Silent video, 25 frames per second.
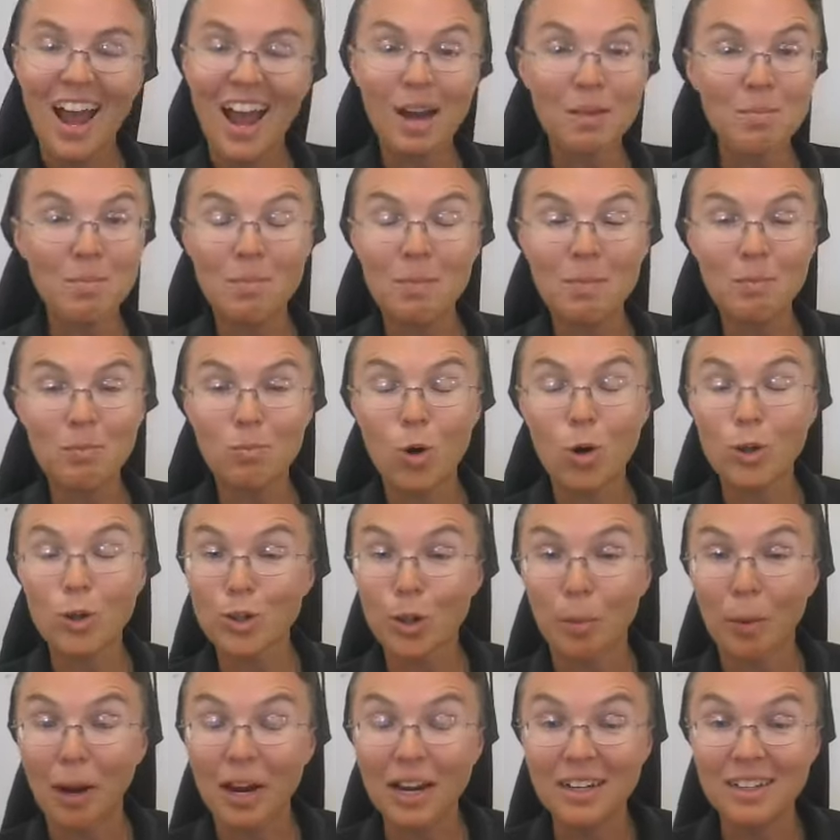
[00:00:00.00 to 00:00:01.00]
and
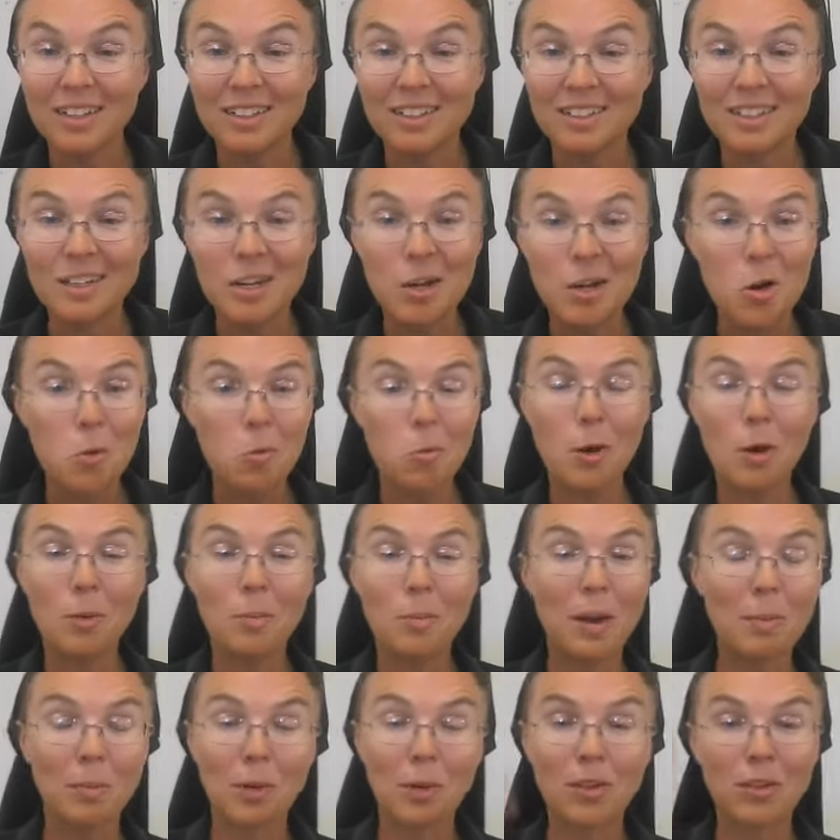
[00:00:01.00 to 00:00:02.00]
Walter Payton, well,
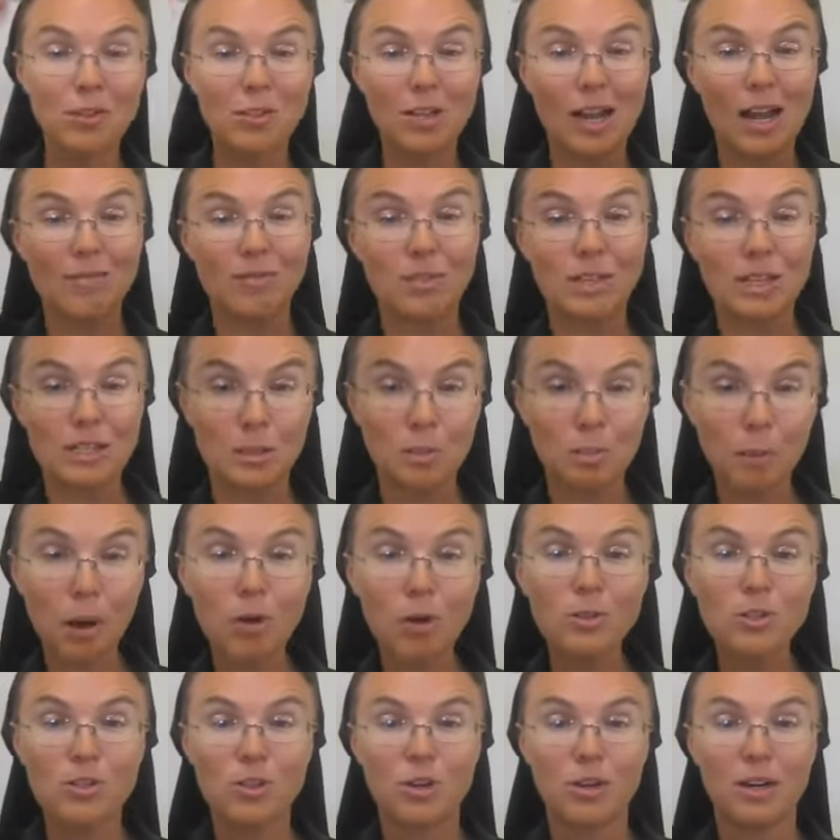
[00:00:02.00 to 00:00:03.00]
my brothers have this
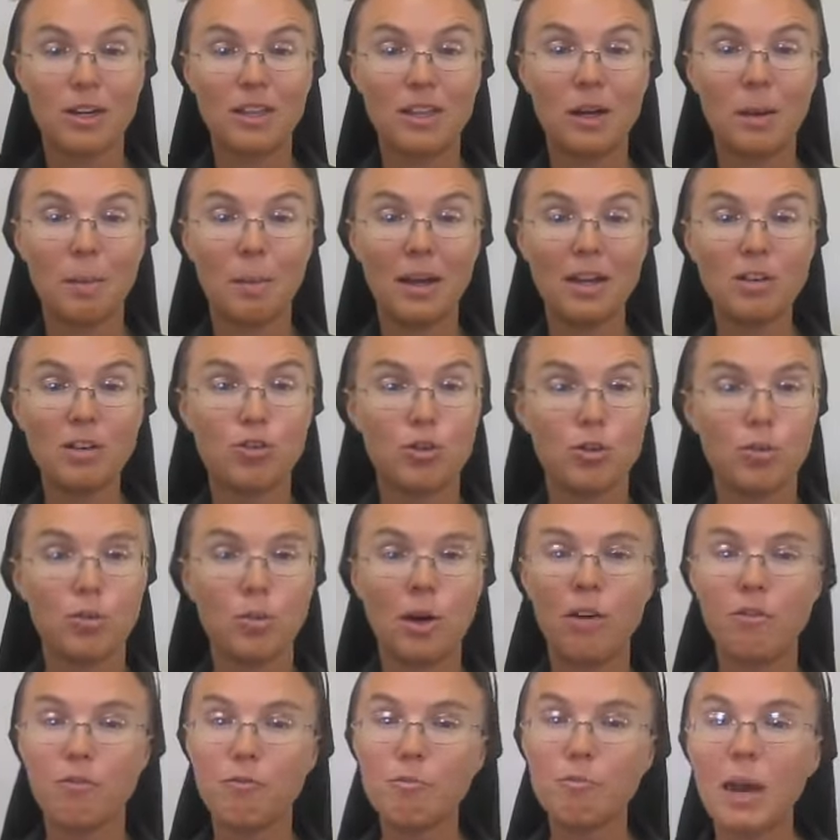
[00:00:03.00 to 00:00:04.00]
poster in their bedroom
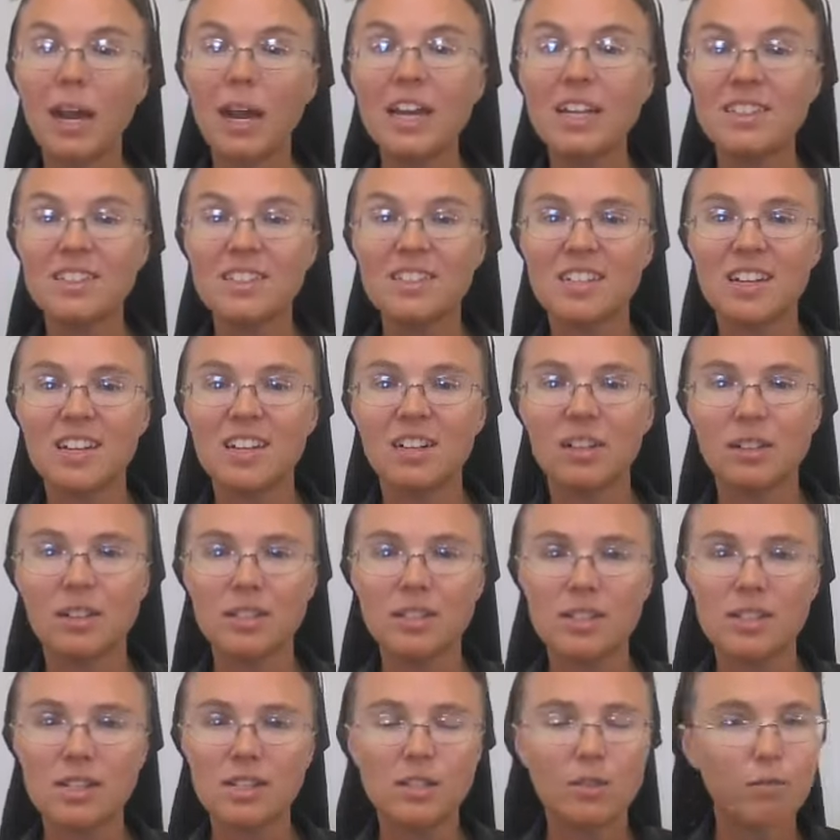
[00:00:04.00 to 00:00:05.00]
of Payton's Hill.
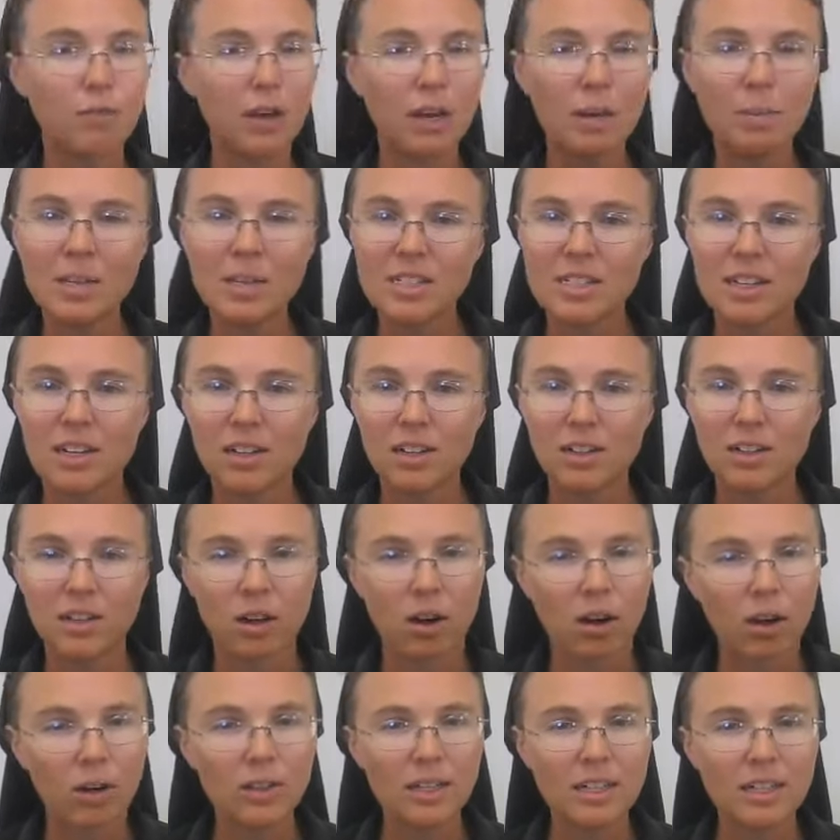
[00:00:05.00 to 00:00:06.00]
It's this famous hill in
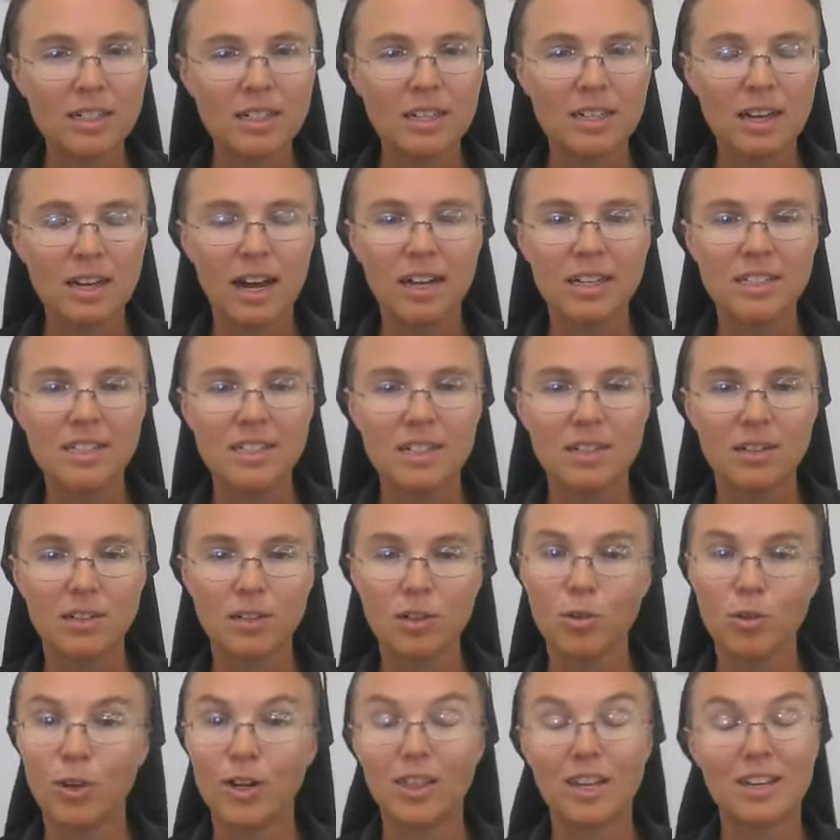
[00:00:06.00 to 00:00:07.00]
Arlington Heights,
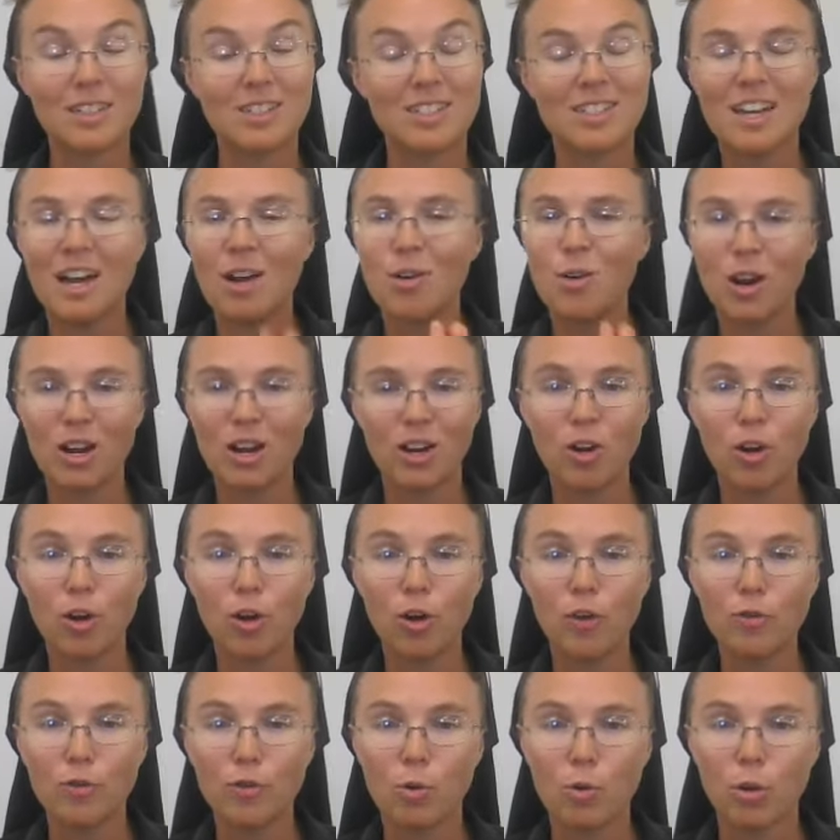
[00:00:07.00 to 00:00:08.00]
Illinois, that's now on a
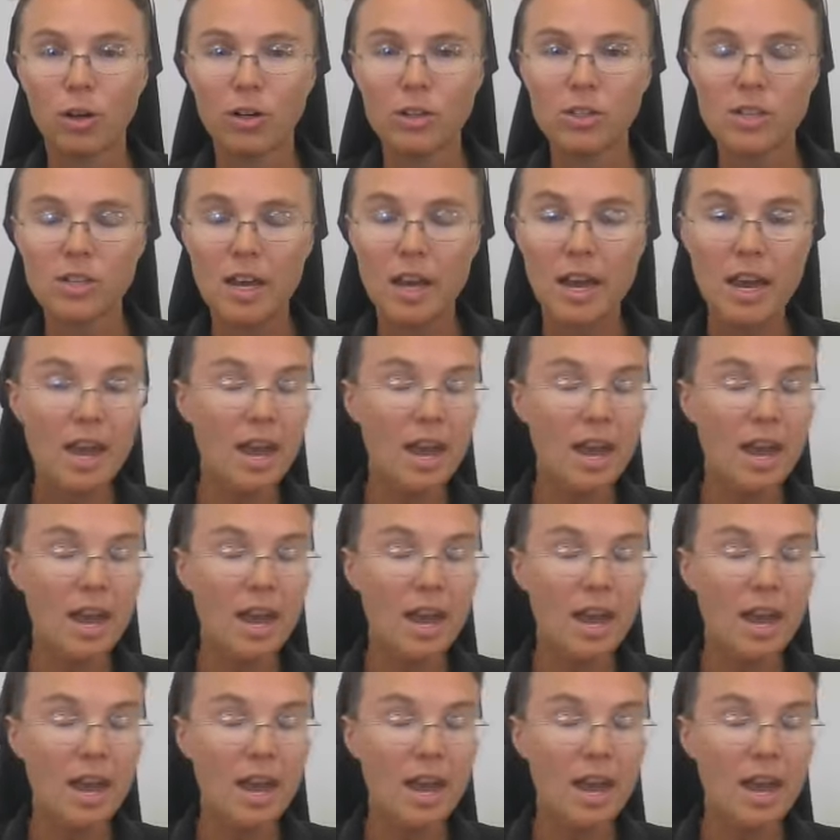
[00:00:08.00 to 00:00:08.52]
golf course.